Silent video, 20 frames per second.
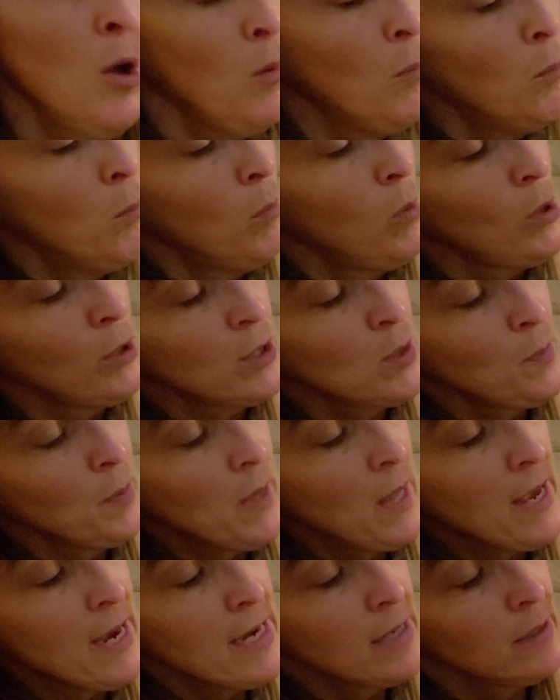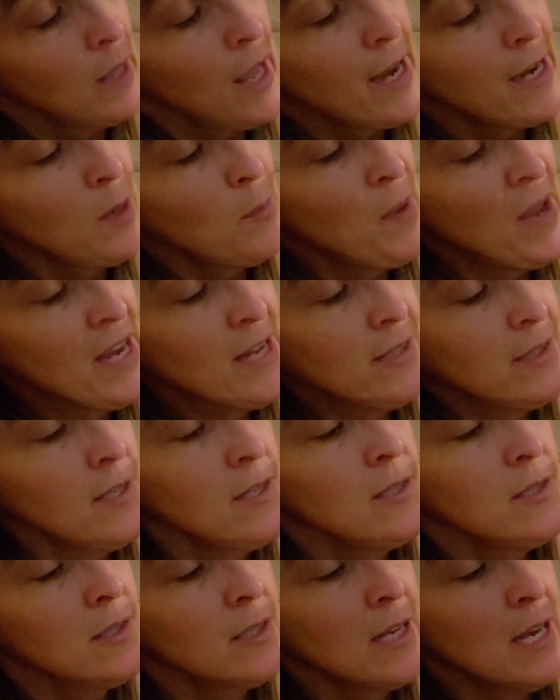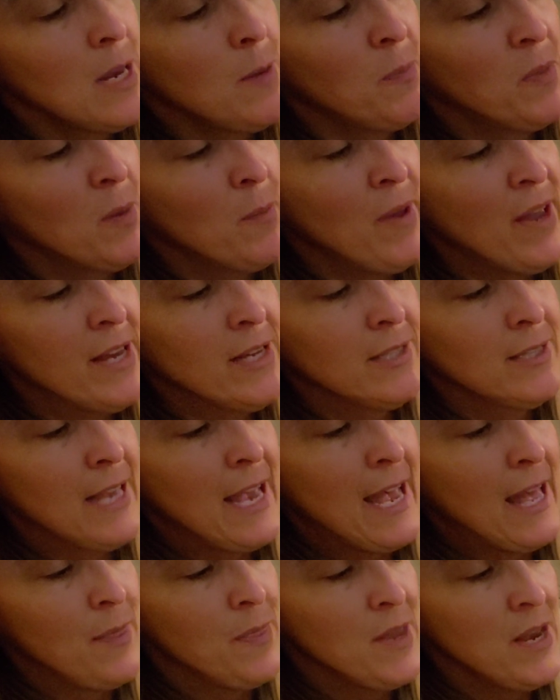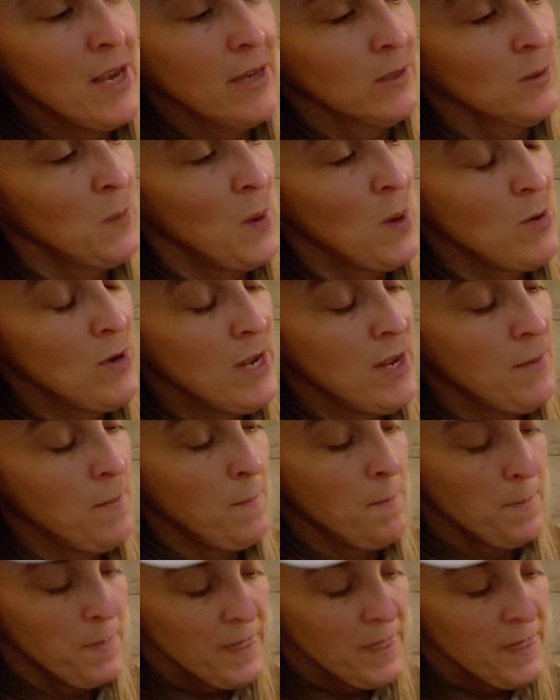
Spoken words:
Multiplying like bases, keep the base, add the exponent.